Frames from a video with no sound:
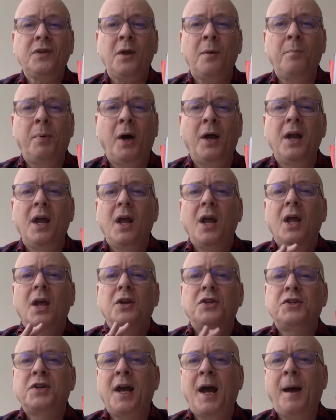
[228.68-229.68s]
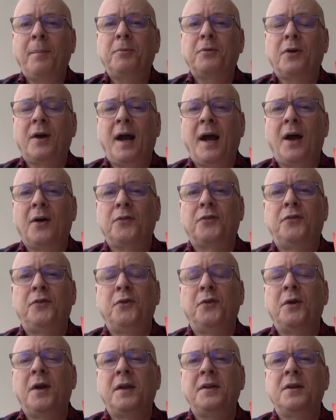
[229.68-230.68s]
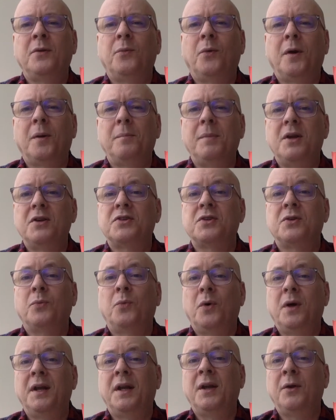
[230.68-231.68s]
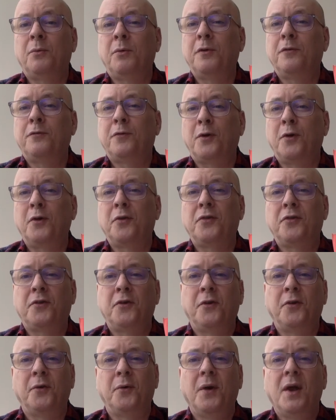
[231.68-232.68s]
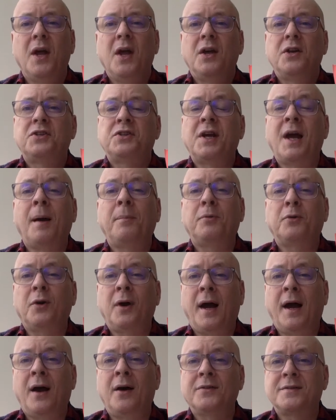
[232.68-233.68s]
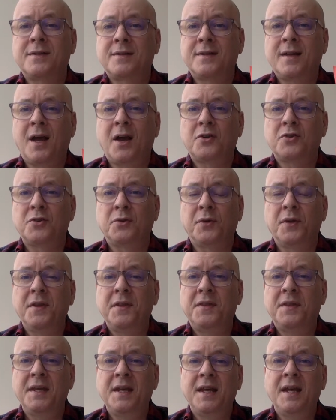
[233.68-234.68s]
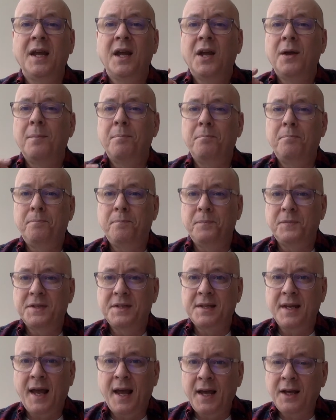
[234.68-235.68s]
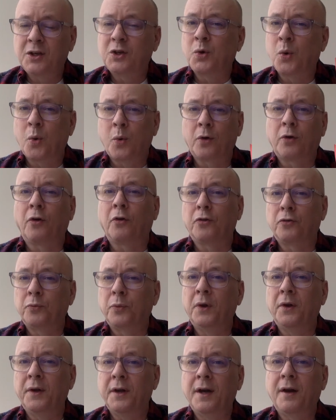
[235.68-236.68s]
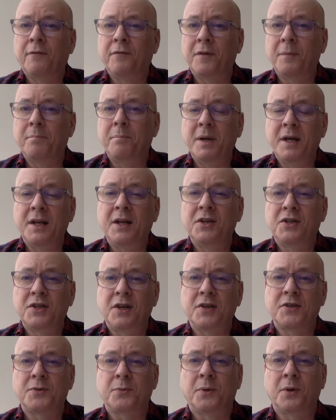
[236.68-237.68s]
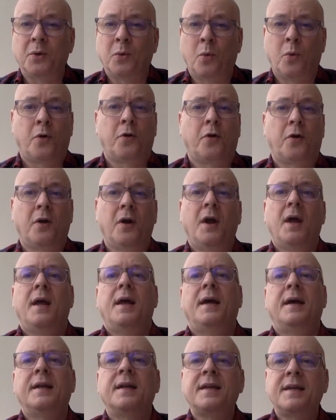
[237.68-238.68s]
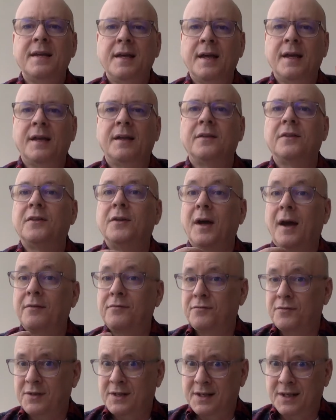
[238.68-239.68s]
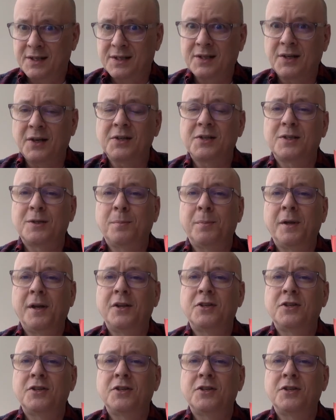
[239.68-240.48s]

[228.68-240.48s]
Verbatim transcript: But Chapterhouse Dune, I did want to mention what it refers to. Chapterhouse is actually the headquarters, really, of the Bene Gesserit order. And again, I've discussed the Bene